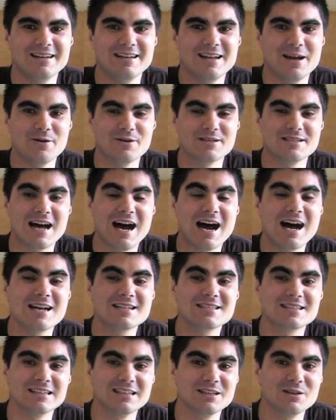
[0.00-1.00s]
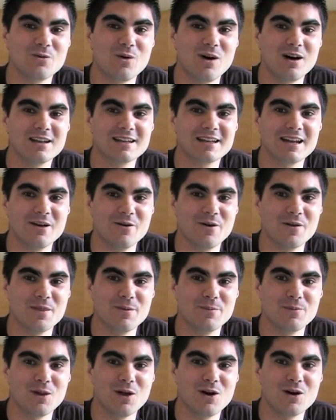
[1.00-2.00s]
Now I was asked a little while ago on
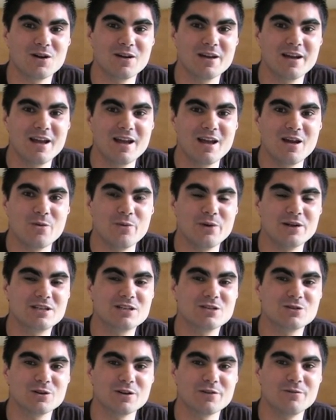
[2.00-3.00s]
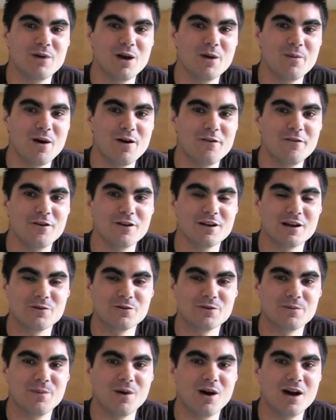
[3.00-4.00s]
the blog which sort of mobile phone I
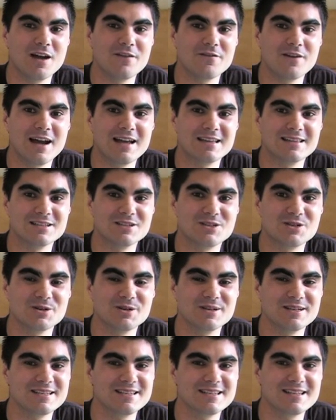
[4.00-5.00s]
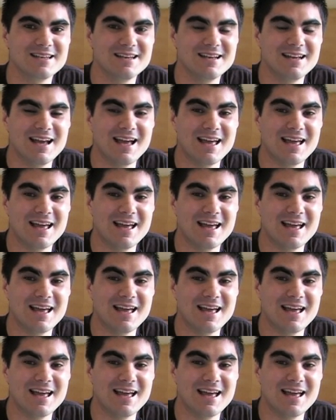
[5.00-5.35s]
would buy if I had the choice.